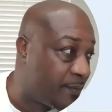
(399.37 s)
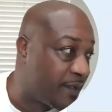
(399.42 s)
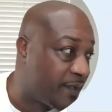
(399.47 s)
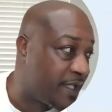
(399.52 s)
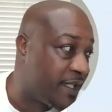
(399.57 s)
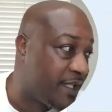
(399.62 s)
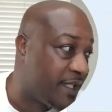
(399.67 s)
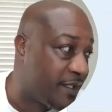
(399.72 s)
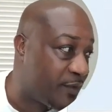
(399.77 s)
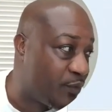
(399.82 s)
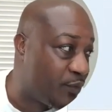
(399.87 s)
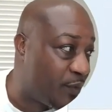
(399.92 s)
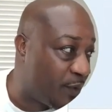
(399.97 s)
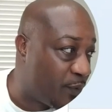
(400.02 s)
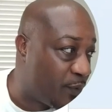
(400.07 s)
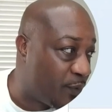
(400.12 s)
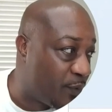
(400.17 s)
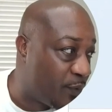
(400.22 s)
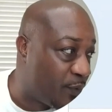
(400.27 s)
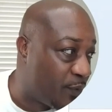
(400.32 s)
because we
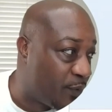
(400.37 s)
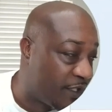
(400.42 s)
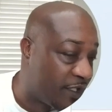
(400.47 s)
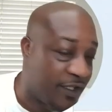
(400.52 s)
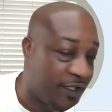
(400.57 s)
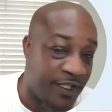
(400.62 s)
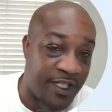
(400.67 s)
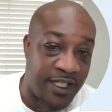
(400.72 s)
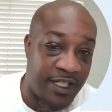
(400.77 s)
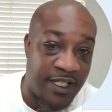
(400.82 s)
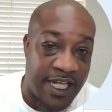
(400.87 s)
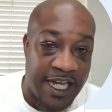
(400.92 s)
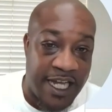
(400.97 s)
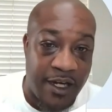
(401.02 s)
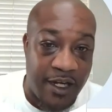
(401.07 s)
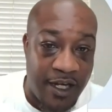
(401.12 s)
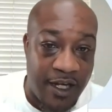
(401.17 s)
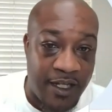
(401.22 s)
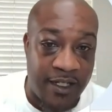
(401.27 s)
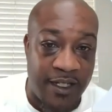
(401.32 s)
want to target
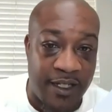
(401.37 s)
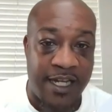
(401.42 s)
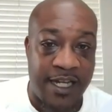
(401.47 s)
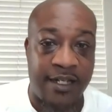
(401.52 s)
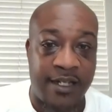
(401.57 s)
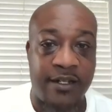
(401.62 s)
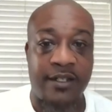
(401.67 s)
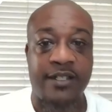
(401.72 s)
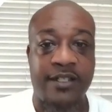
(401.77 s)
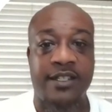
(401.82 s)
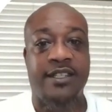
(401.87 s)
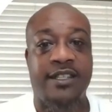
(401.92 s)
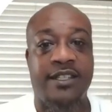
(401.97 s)
our